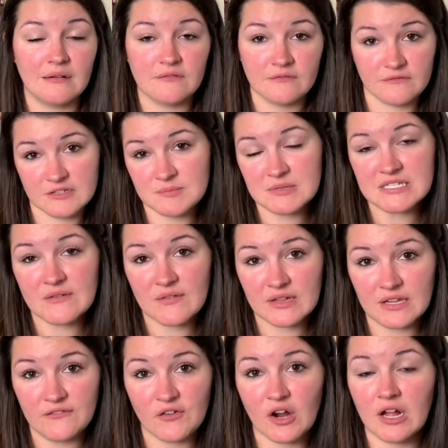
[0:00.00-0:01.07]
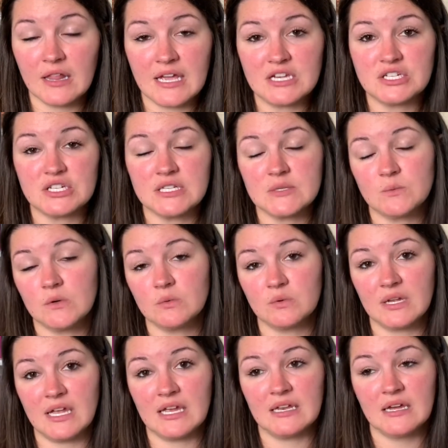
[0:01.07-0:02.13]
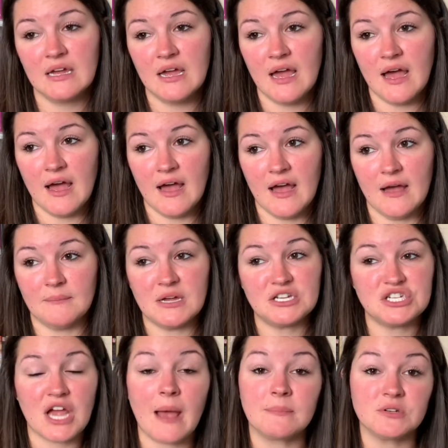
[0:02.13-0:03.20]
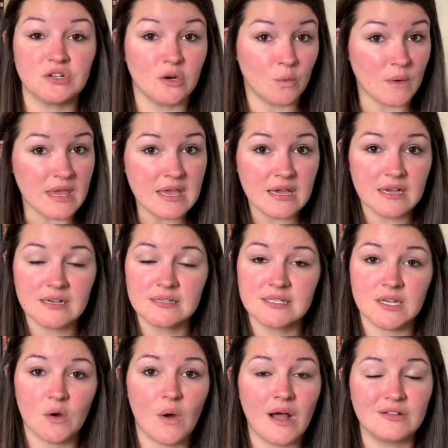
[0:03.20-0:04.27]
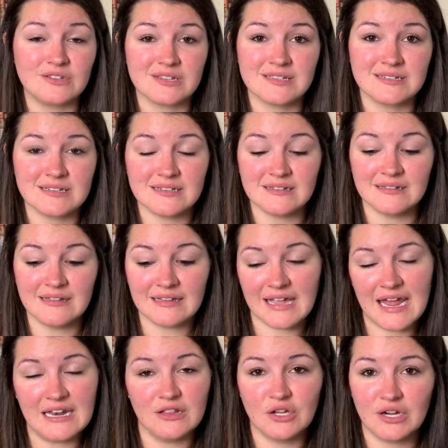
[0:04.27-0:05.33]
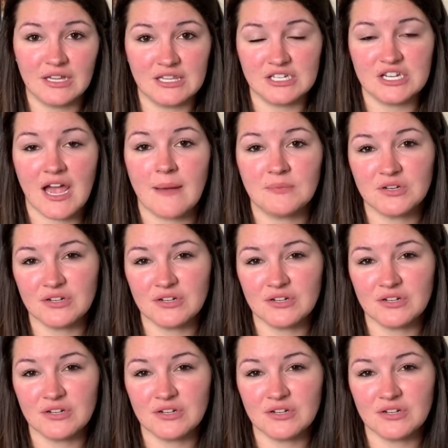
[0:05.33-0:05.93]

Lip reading: specifically for Galatians, we'll read a chapter a week. So I'll just kind of look at the chapter